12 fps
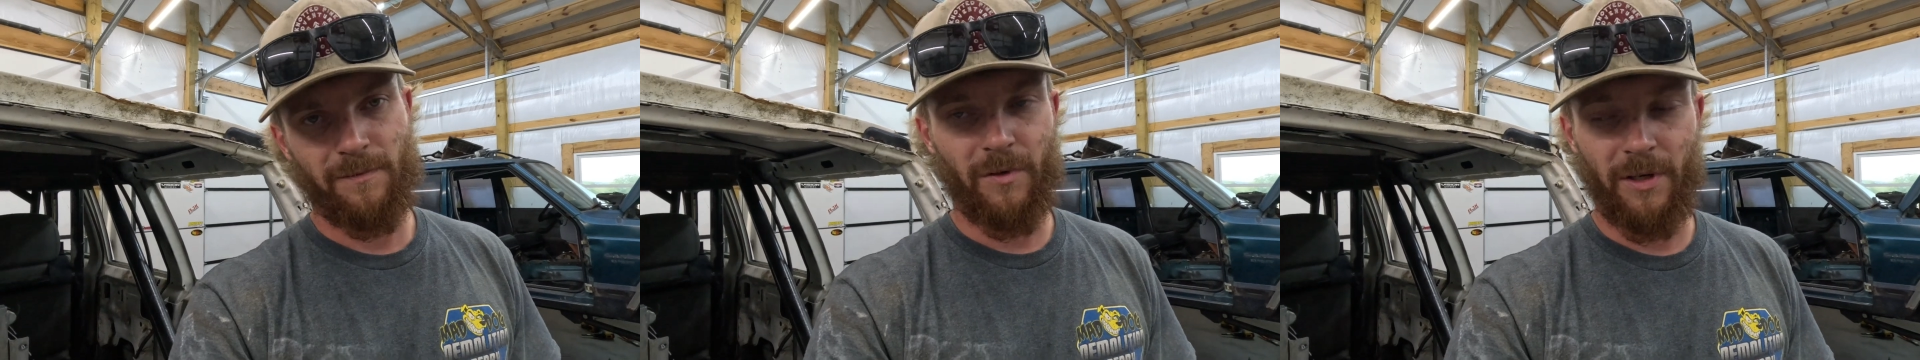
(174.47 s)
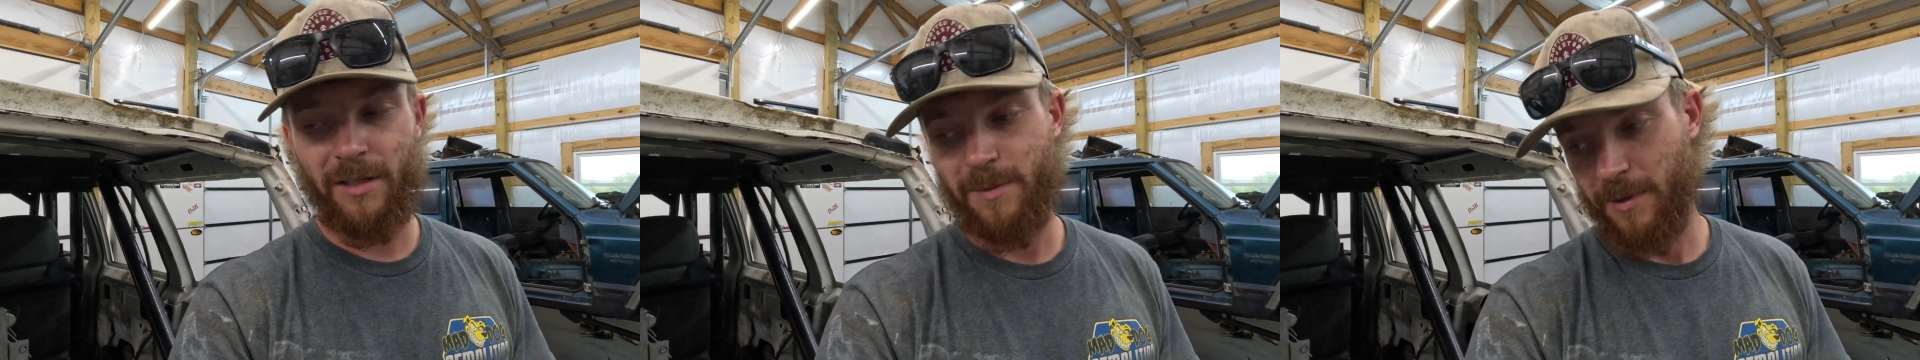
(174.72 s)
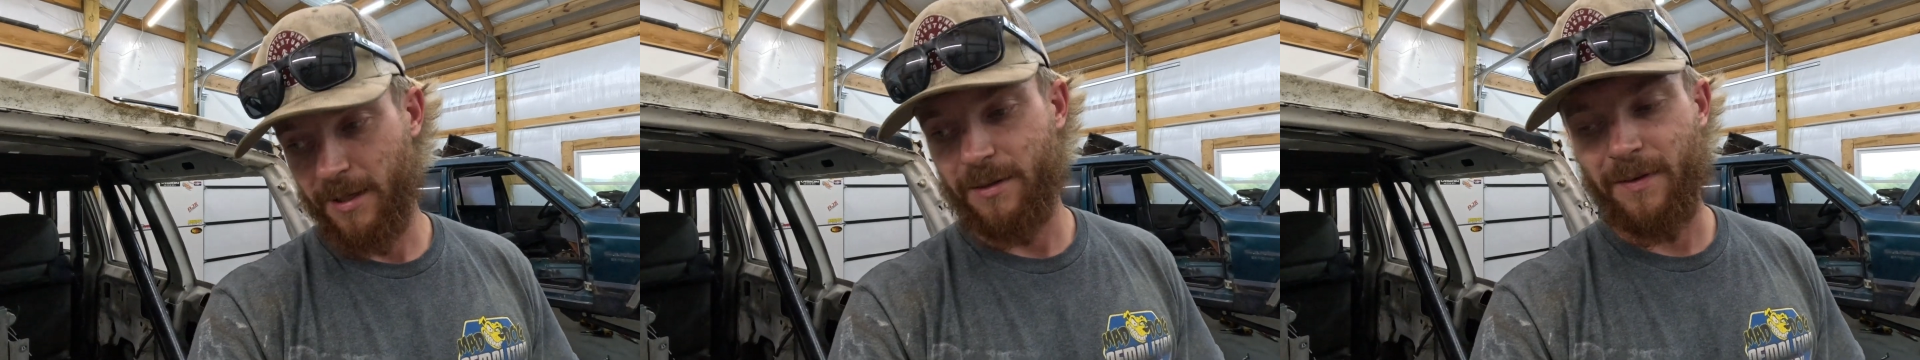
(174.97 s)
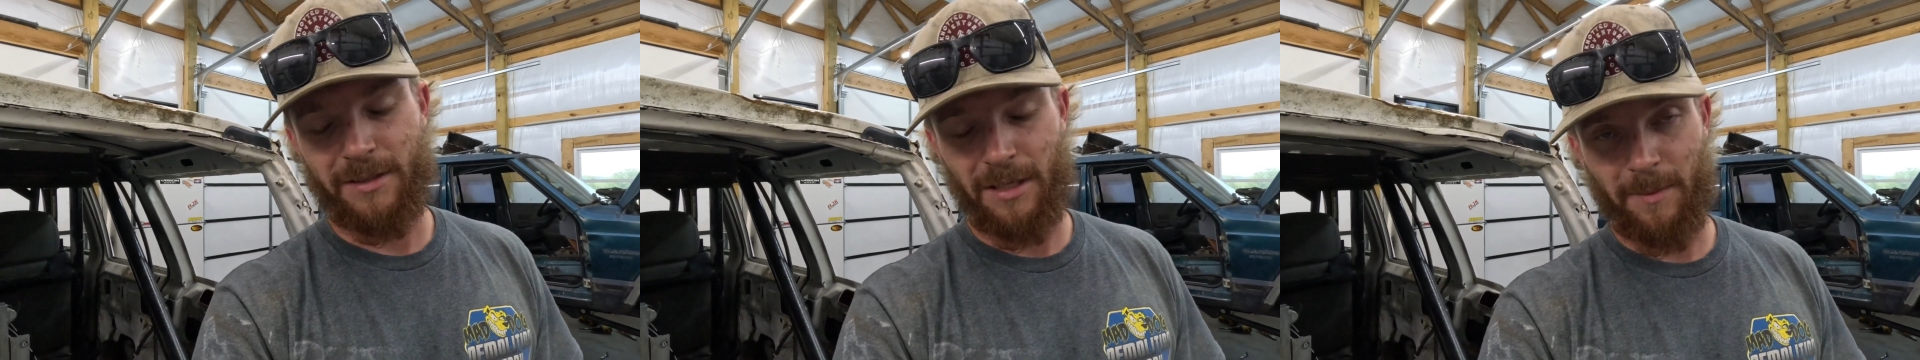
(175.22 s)
well, not
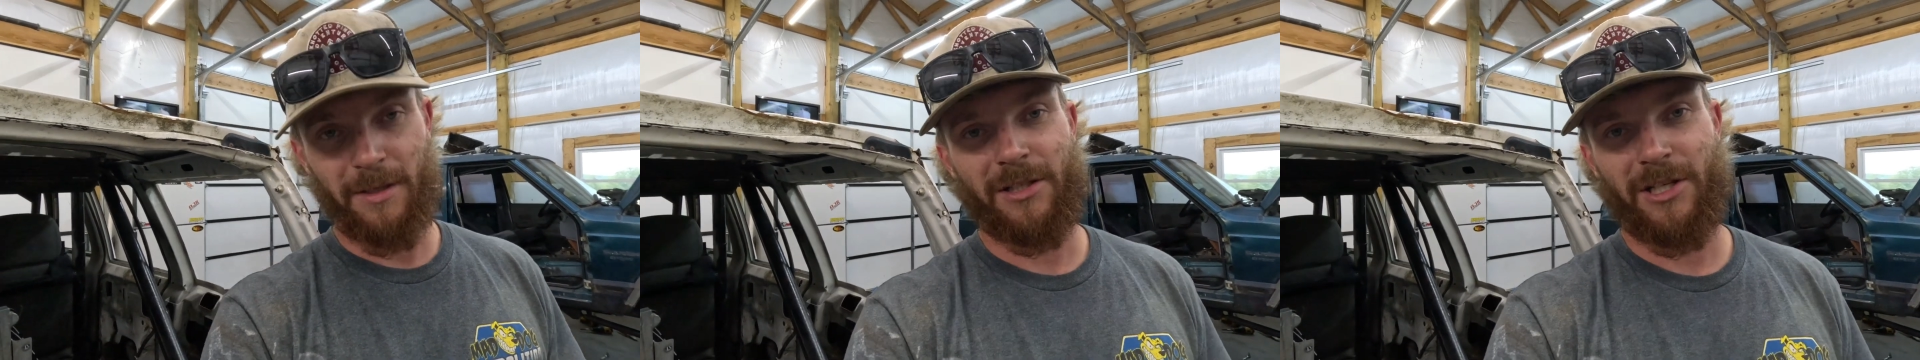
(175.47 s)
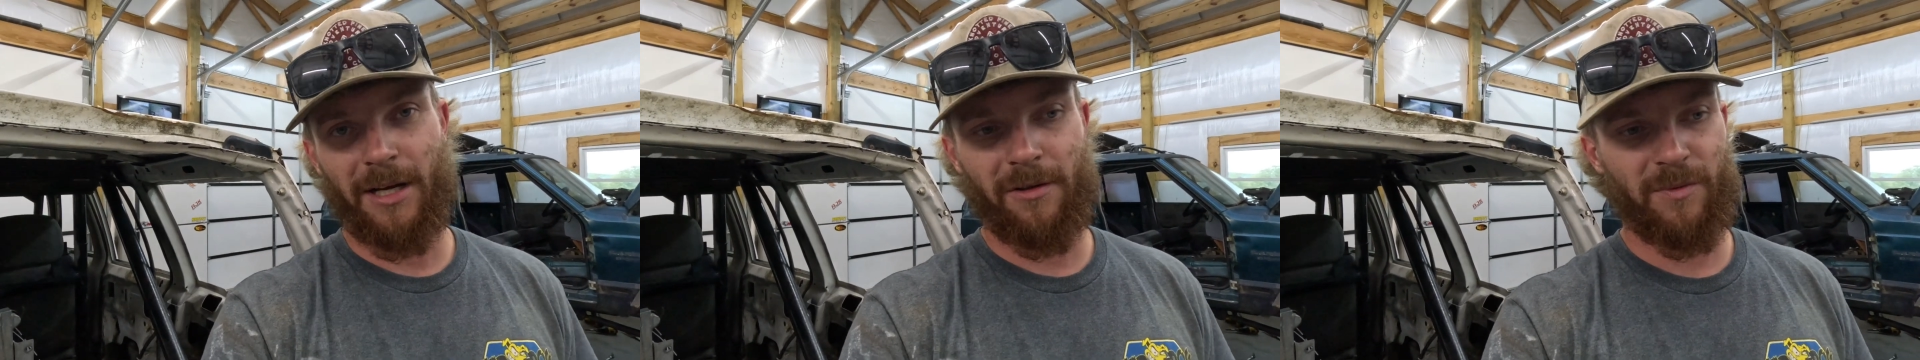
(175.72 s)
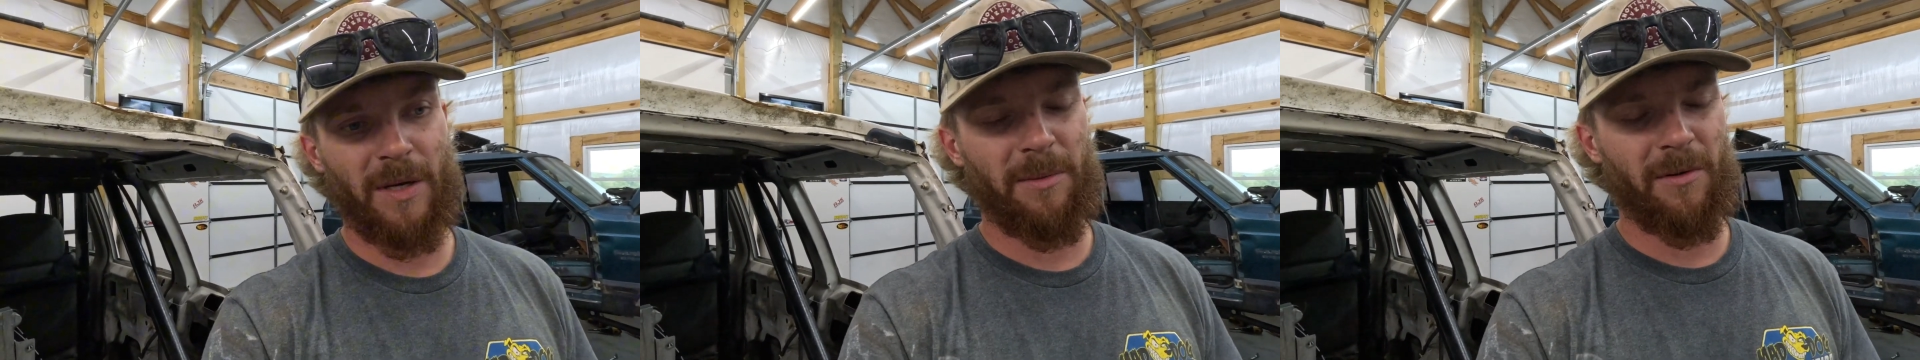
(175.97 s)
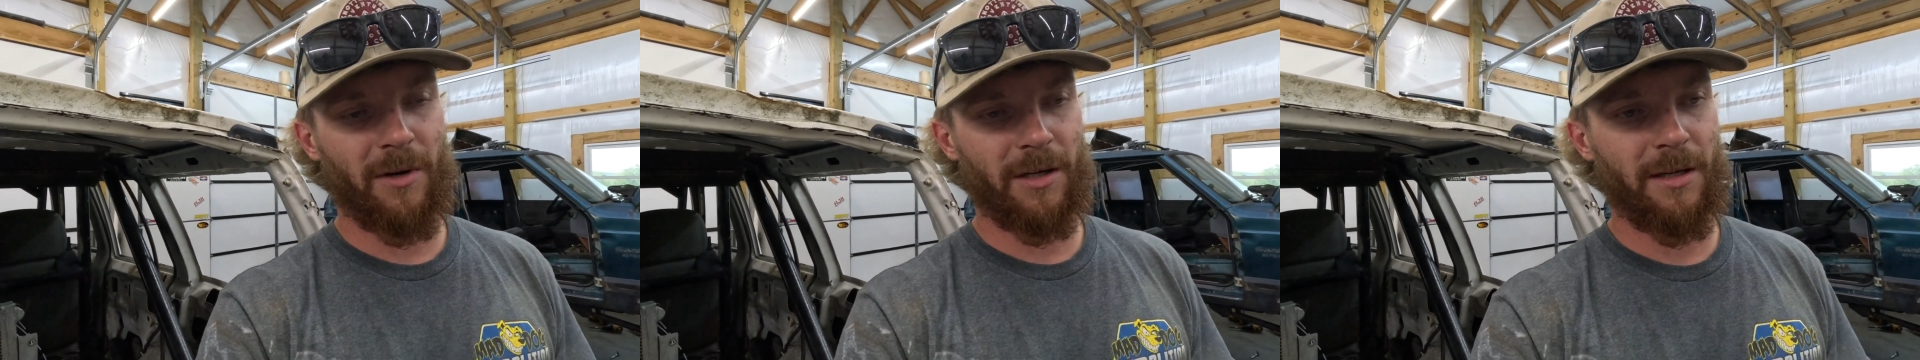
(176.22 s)
springs fixed up, but the shackles
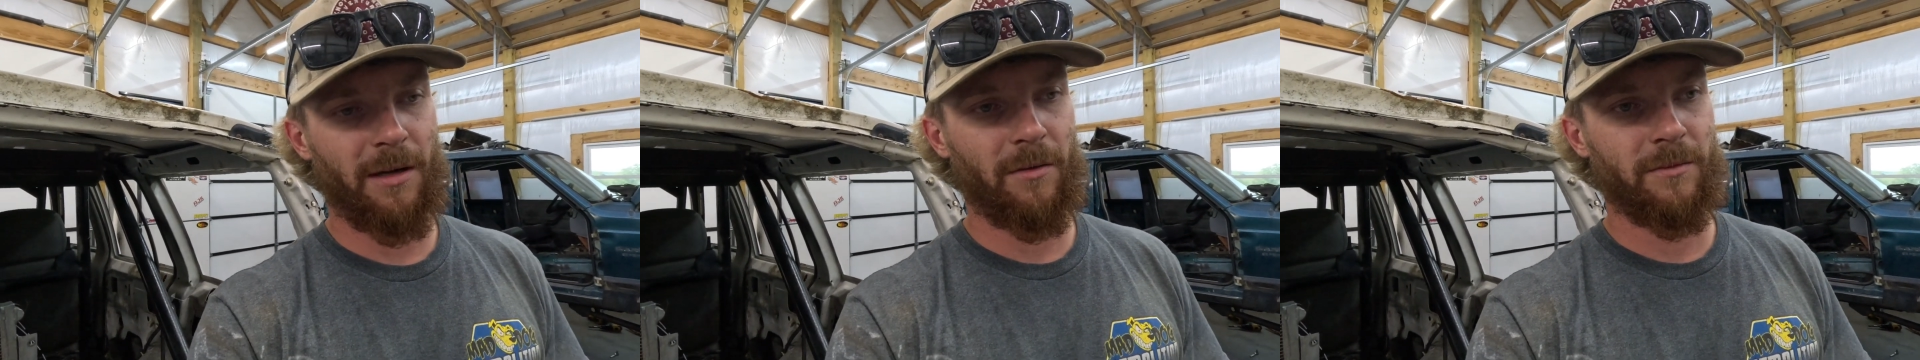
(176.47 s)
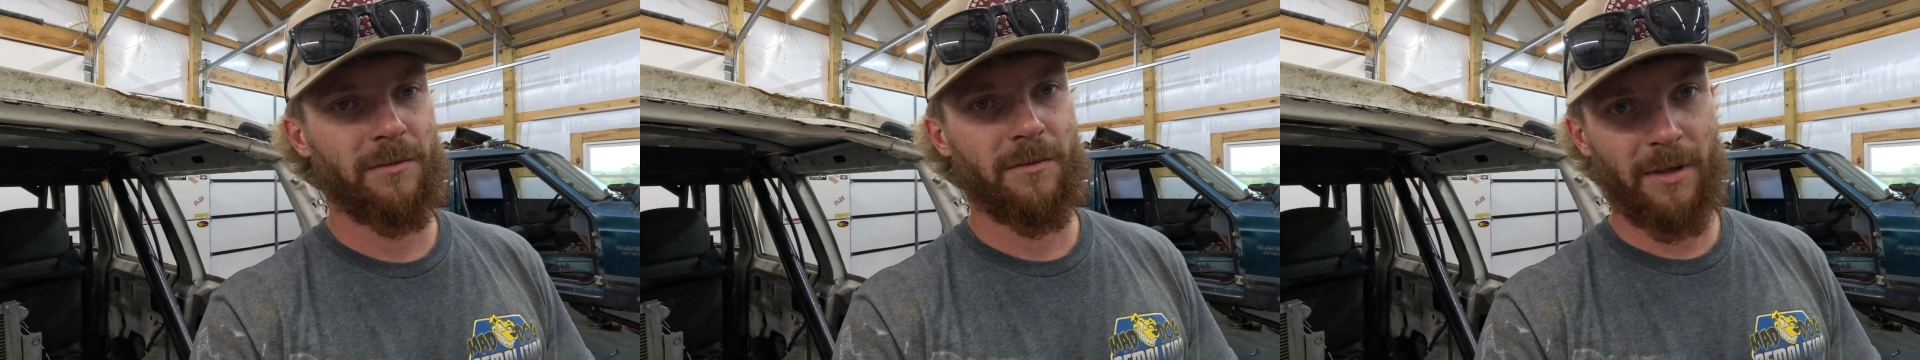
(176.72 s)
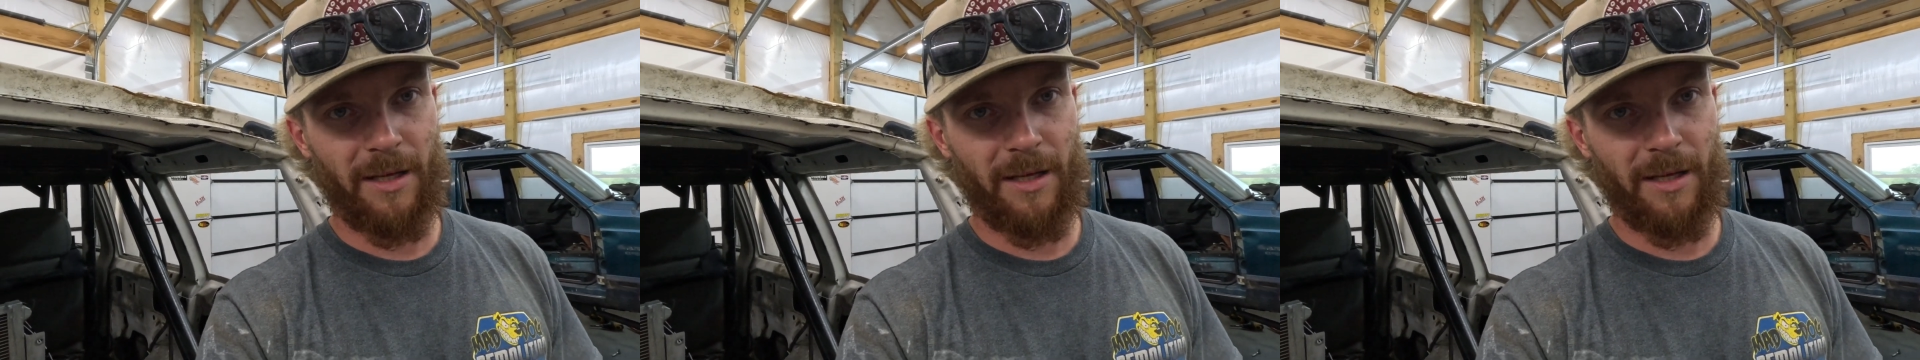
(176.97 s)
maybe worked on.